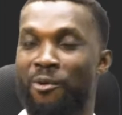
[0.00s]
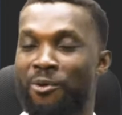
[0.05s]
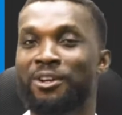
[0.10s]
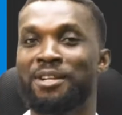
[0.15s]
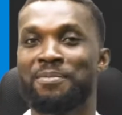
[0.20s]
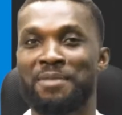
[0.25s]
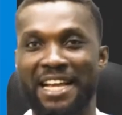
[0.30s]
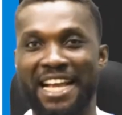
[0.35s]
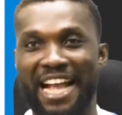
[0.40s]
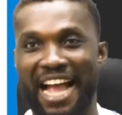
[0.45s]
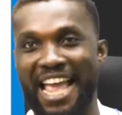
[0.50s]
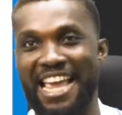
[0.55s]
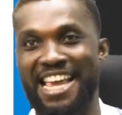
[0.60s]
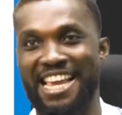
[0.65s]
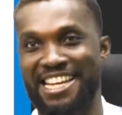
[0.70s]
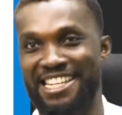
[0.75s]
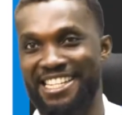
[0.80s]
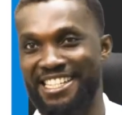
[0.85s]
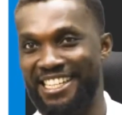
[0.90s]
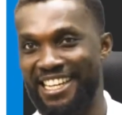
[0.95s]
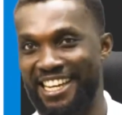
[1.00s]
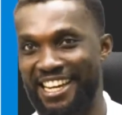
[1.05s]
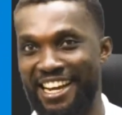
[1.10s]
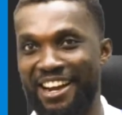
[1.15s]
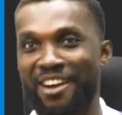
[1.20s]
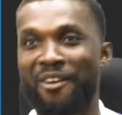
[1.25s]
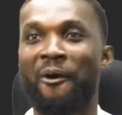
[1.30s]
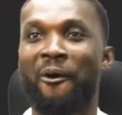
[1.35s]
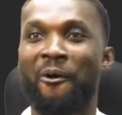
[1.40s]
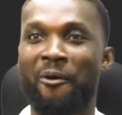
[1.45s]
I'll call him a guy
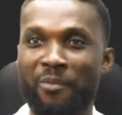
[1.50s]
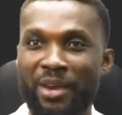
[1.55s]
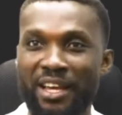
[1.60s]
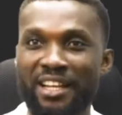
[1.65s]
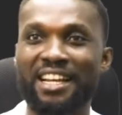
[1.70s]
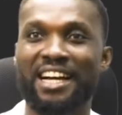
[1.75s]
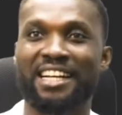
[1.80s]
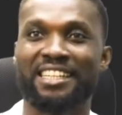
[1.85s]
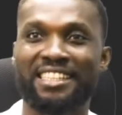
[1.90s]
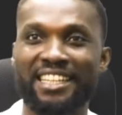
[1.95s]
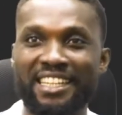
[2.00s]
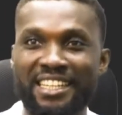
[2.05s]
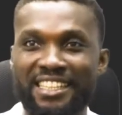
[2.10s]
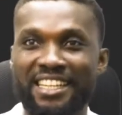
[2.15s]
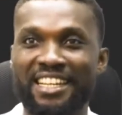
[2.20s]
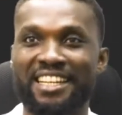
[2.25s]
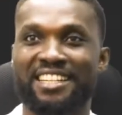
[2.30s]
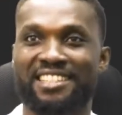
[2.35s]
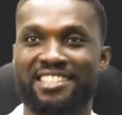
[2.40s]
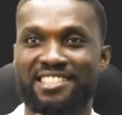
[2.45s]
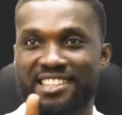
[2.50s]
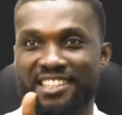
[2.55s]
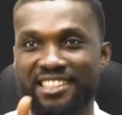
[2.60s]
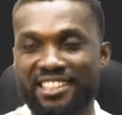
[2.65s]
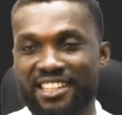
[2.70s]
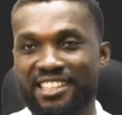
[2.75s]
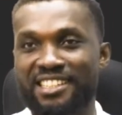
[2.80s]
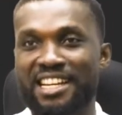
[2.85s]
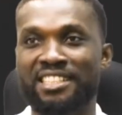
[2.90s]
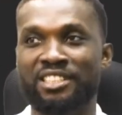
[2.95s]
there, coming, and then he
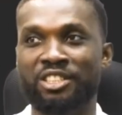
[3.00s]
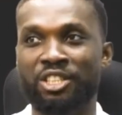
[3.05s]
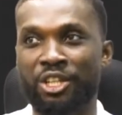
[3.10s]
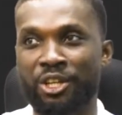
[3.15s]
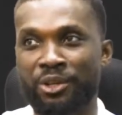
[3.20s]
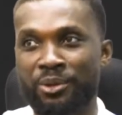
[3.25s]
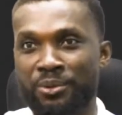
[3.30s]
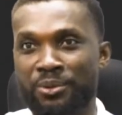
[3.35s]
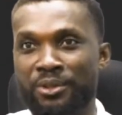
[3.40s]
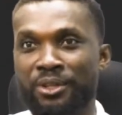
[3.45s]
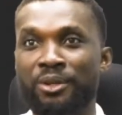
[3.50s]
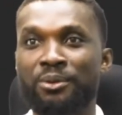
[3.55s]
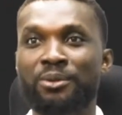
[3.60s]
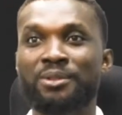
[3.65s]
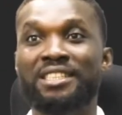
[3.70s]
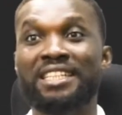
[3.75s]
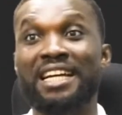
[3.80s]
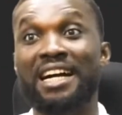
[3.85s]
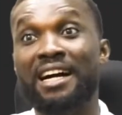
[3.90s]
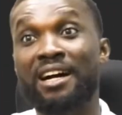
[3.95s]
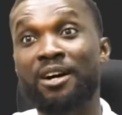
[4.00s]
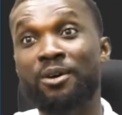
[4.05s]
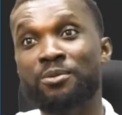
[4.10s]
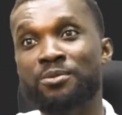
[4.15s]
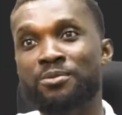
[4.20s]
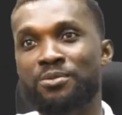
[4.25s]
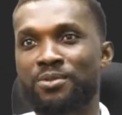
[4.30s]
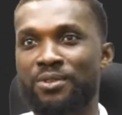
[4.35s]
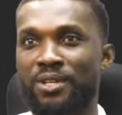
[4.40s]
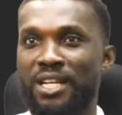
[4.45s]
crescended and grew
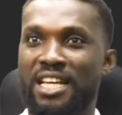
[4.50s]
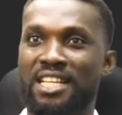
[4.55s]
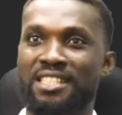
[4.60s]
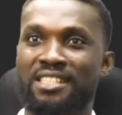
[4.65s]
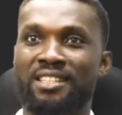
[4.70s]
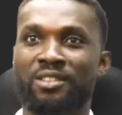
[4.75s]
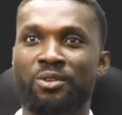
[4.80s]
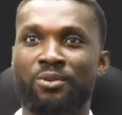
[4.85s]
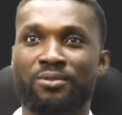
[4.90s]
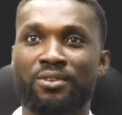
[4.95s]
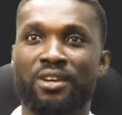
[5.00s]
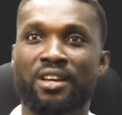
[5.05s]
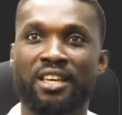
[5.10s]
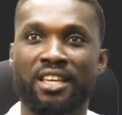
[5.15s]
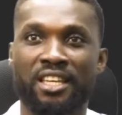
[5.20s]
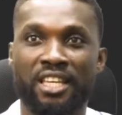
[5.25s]
down to the extent of